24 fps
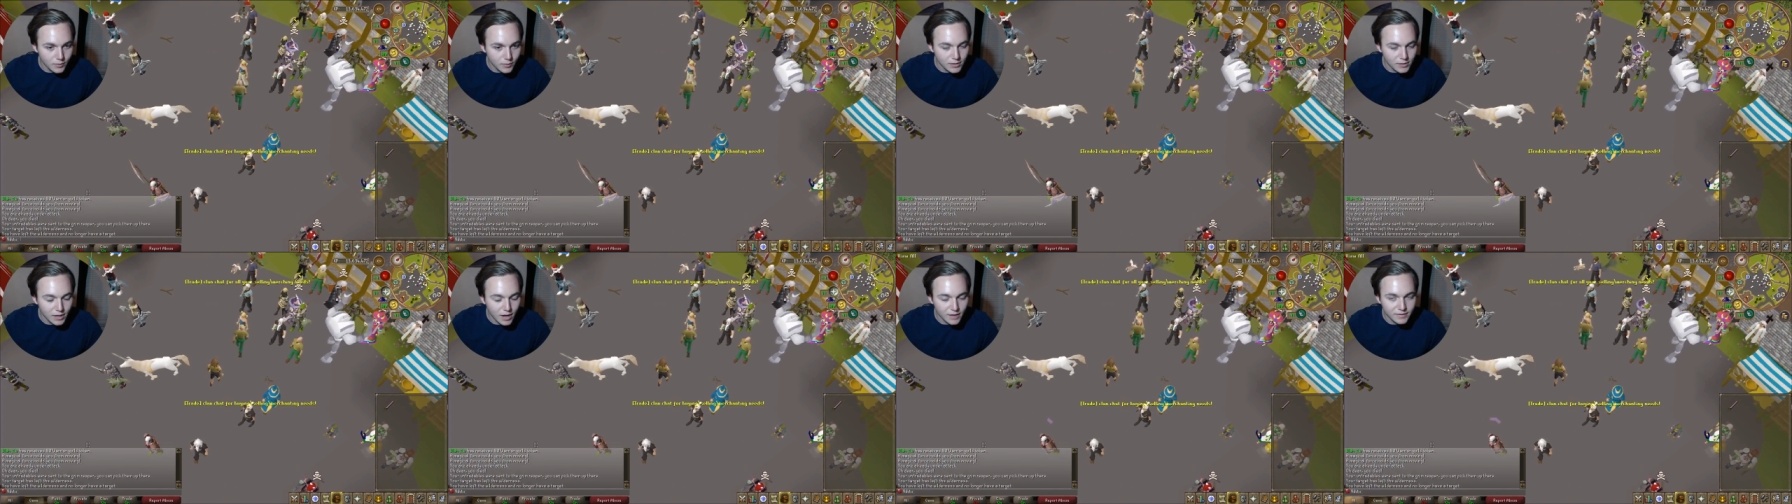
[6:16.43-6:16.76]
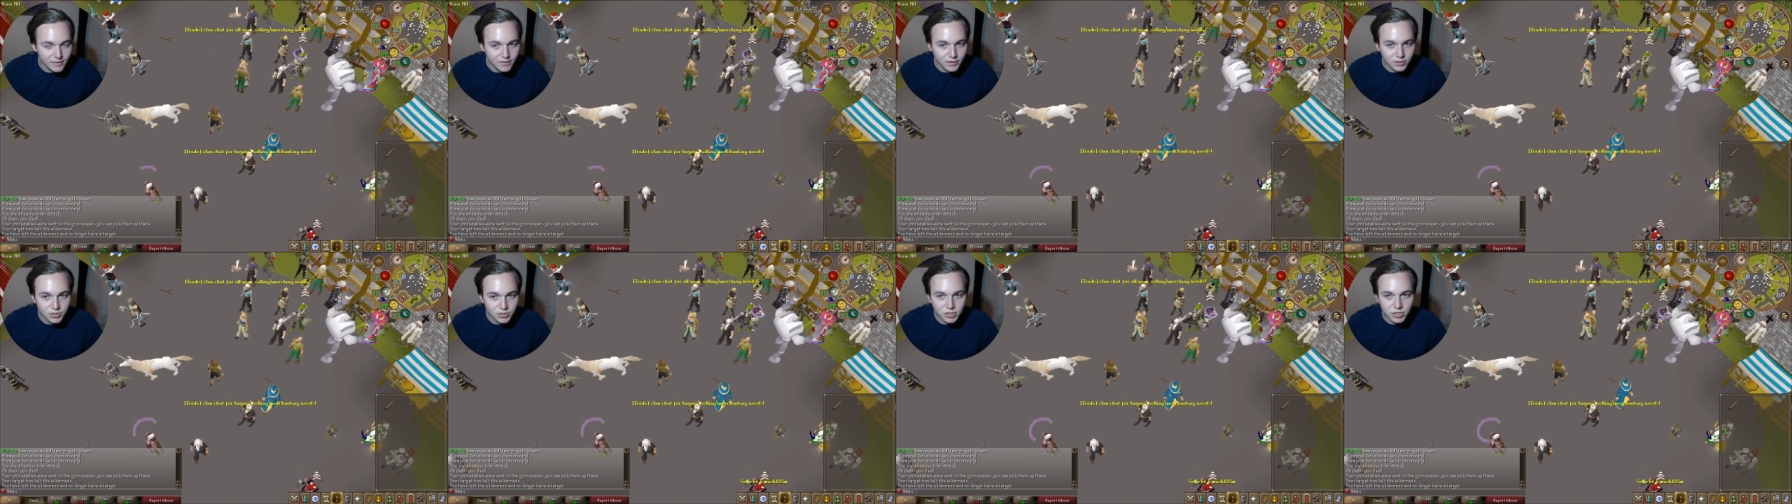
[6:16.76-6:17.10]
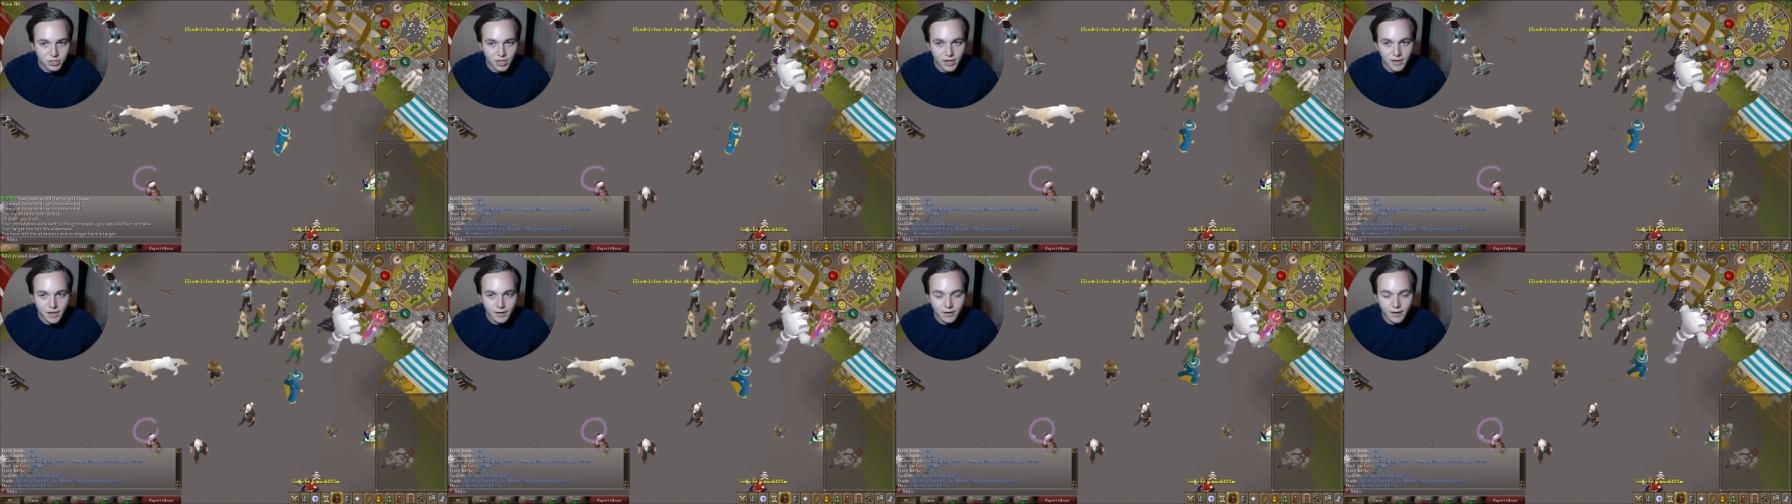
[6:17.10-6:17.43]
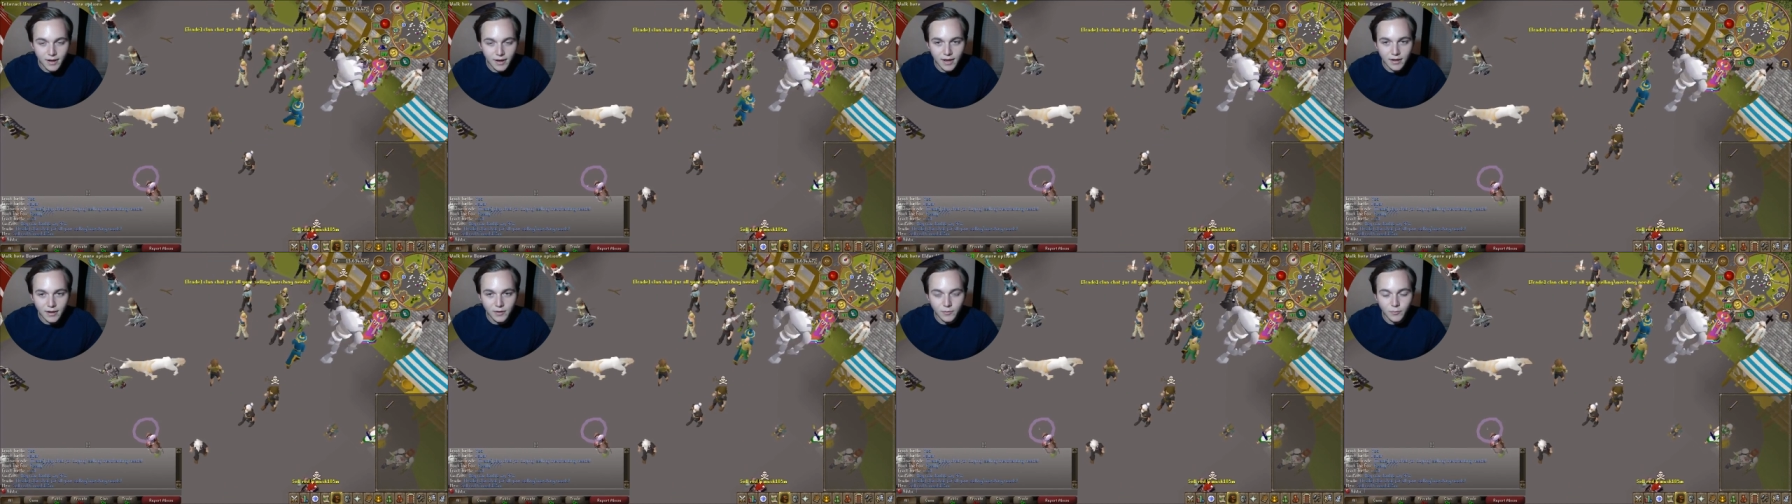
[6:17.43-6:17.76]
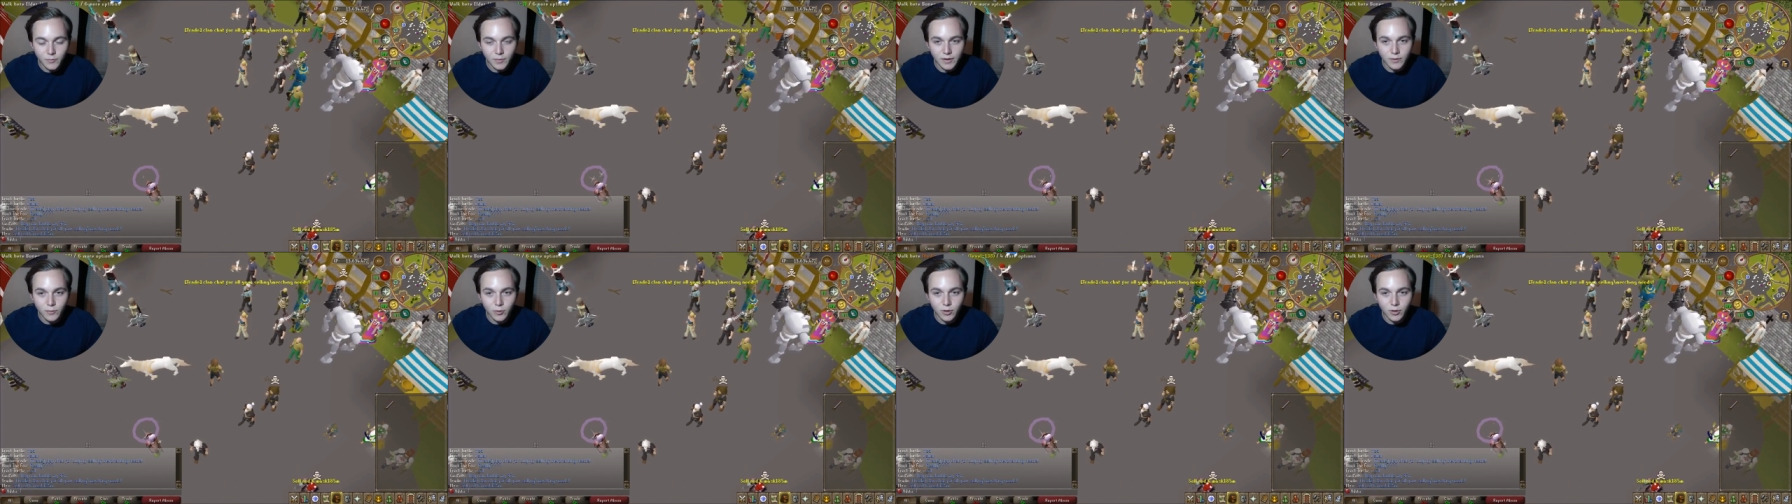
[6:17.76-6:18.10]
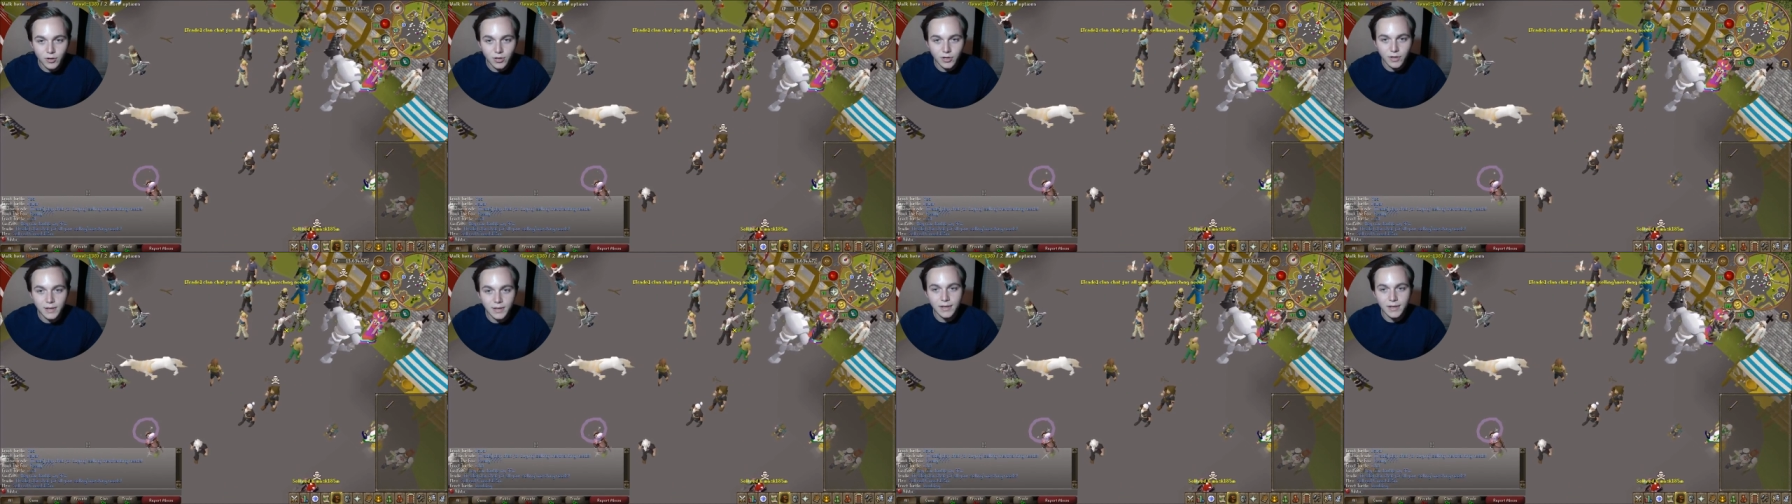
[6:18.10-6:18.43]
we lost our shit, and we
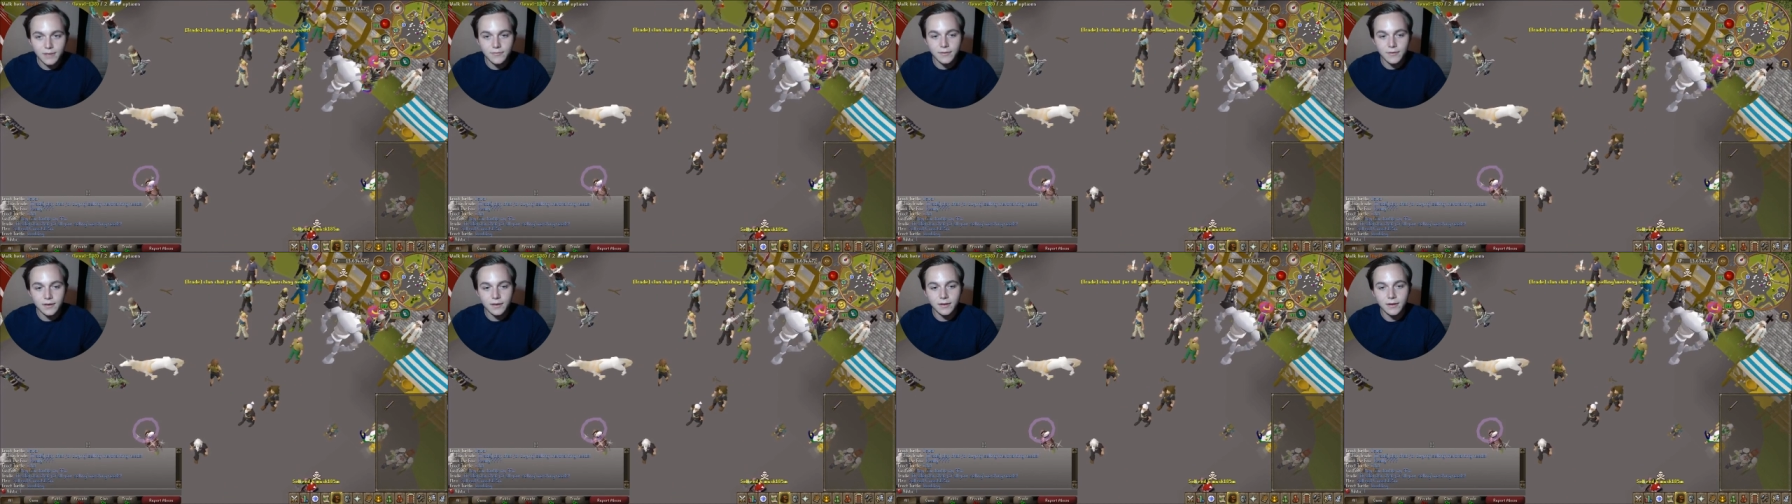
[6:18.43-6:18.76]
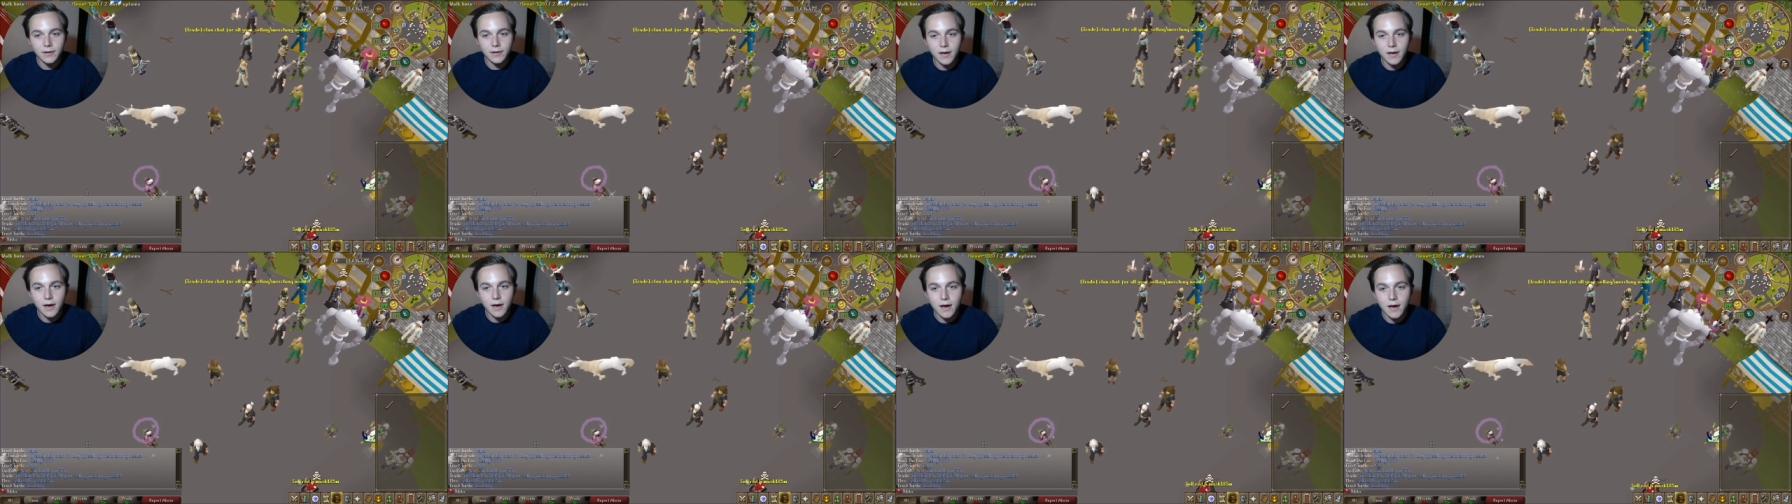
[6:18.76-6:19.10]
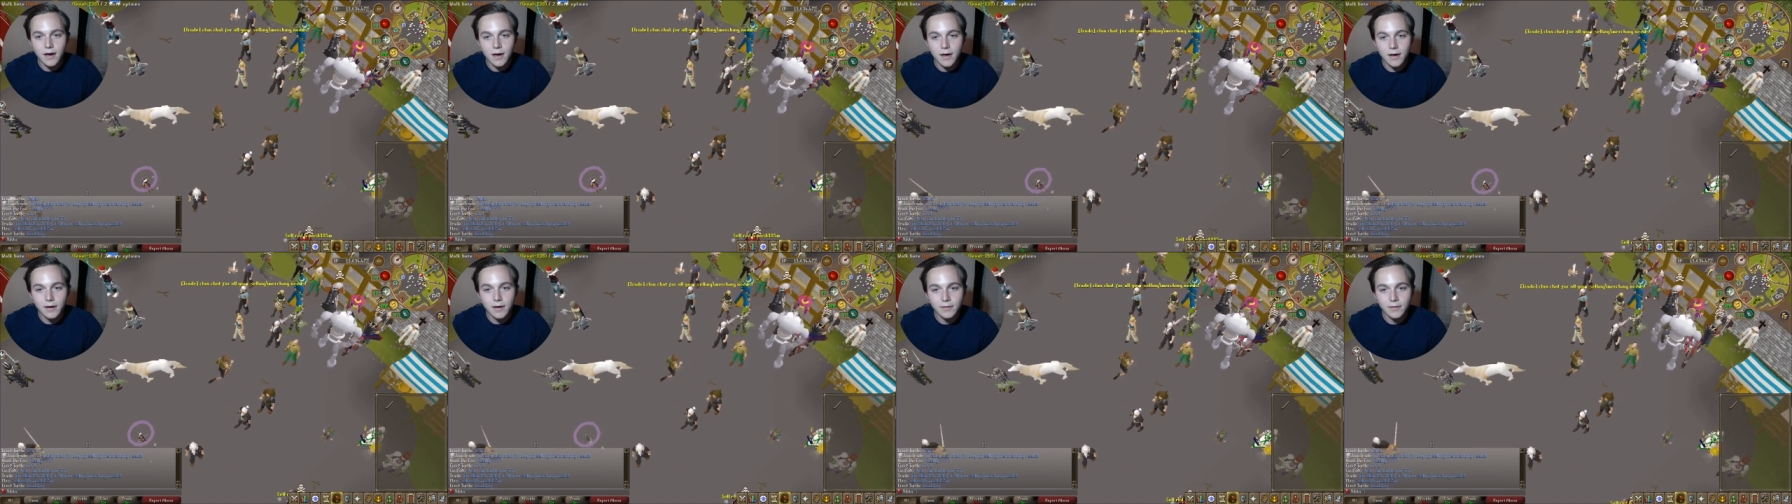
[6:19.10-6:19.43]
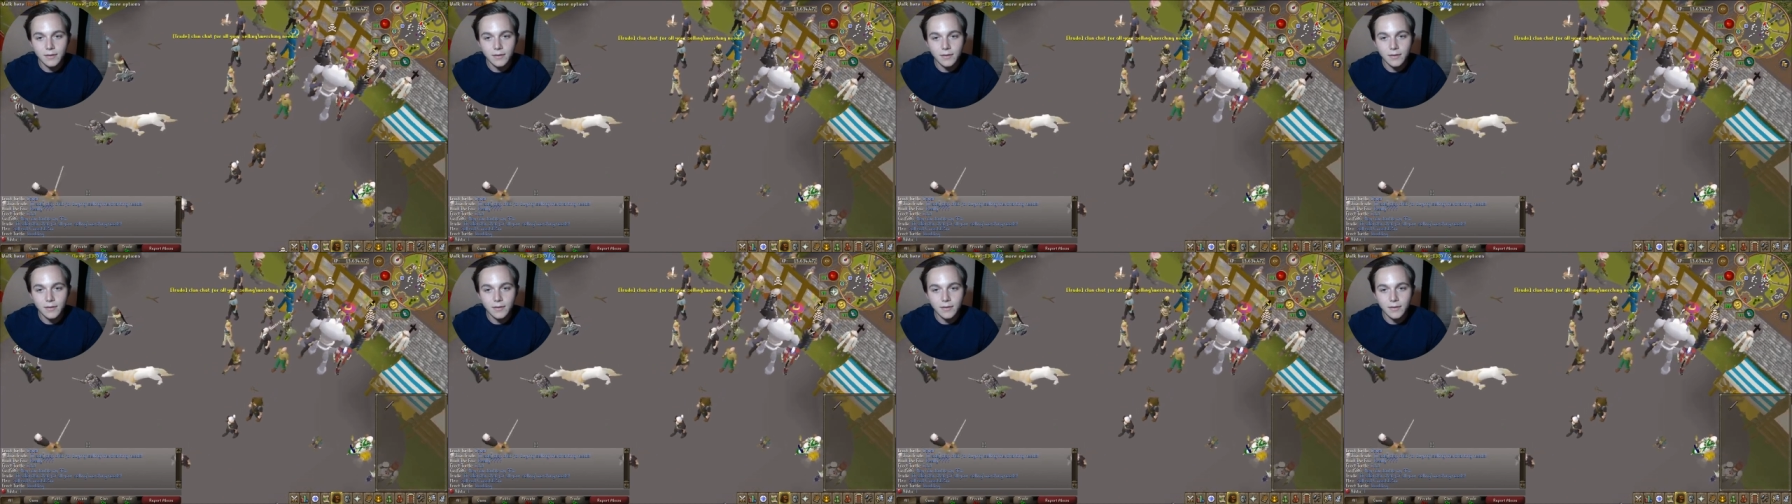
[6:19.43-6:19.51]
weren't even, uh,